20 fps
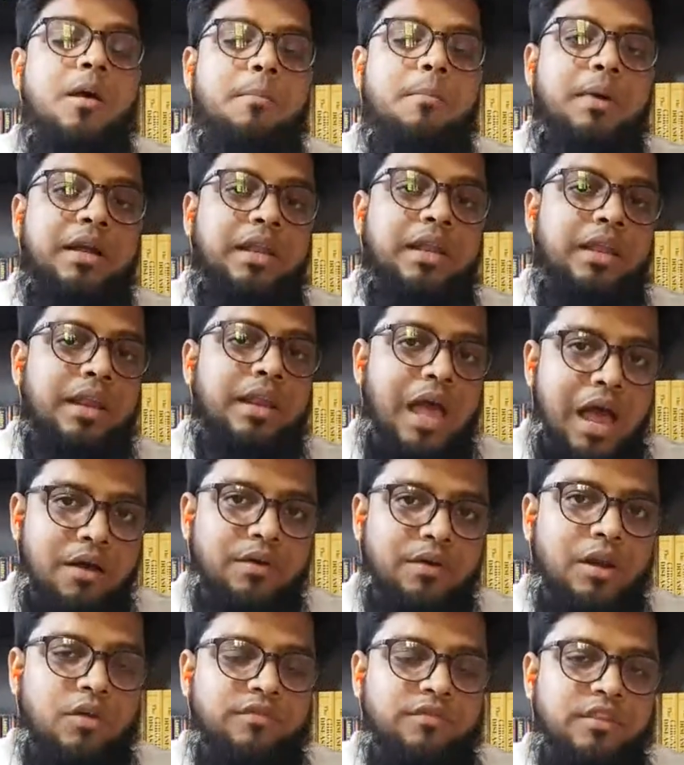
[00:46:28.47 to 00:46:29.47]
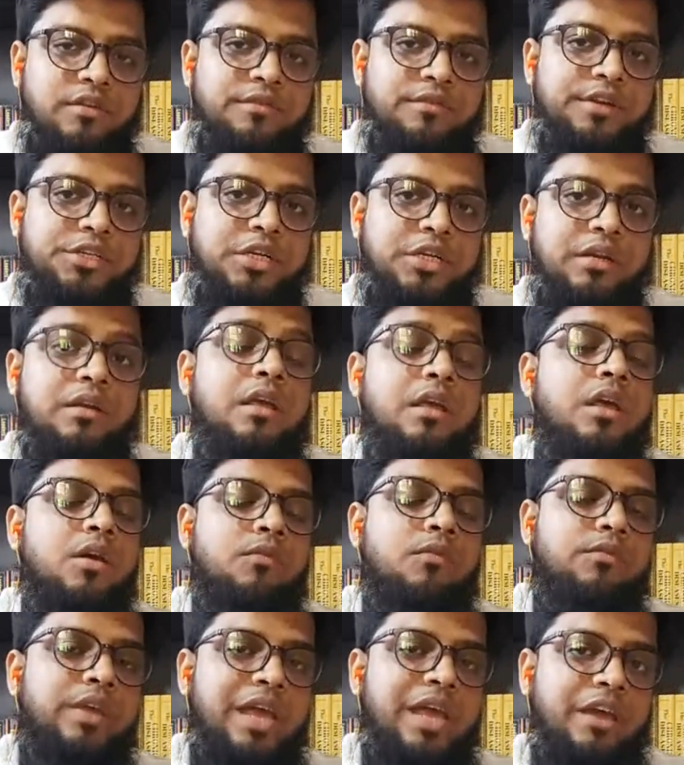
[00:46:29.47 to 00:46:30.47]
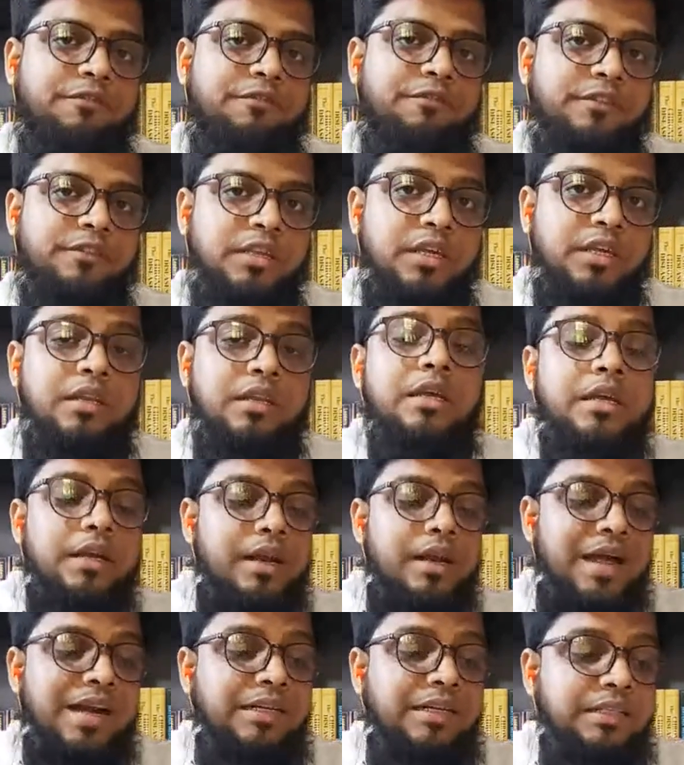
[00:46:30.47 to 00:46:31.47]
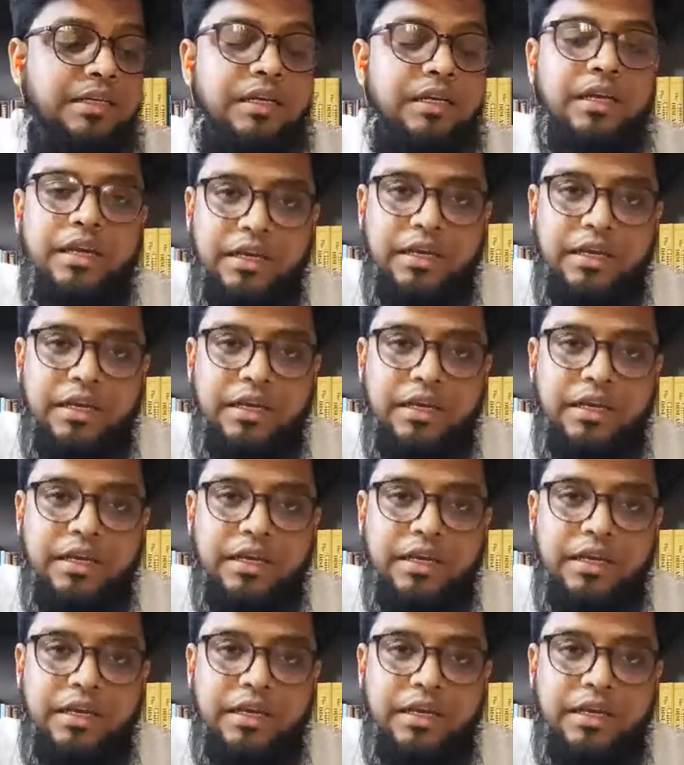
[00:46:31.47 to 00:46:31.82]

But in our observation, we have seen that